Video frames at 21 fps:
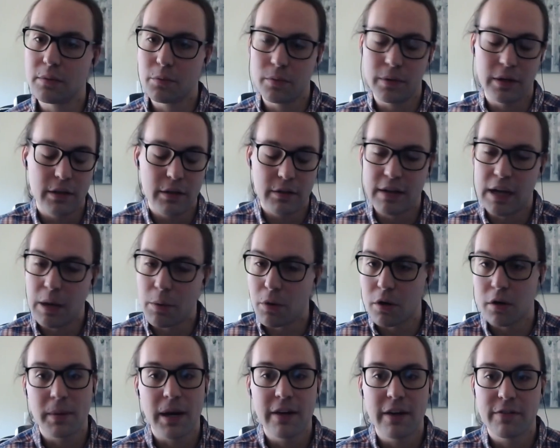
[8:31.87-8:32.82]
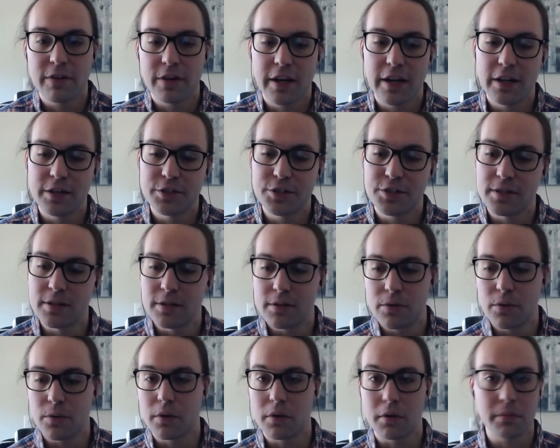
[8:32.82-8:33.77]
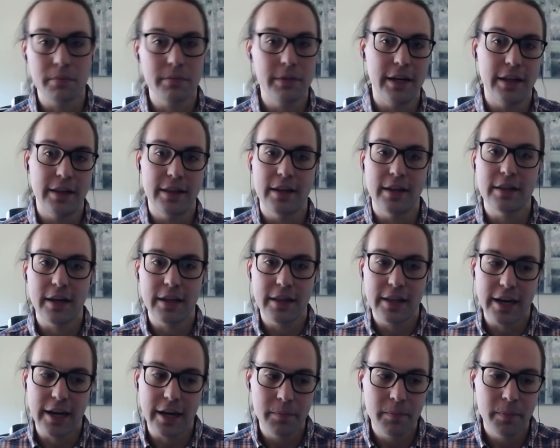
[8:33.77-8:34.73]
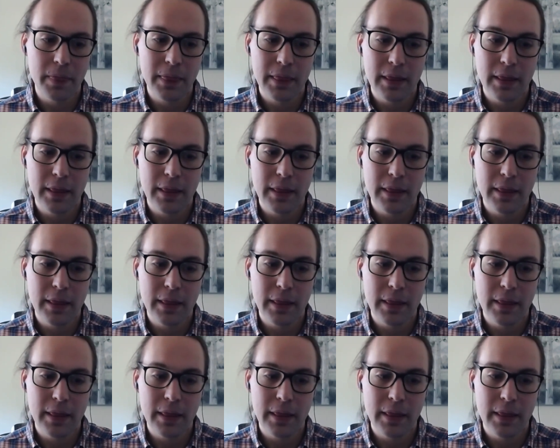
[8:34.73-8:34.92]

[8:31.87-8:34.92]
with network bifurcation or anything like that.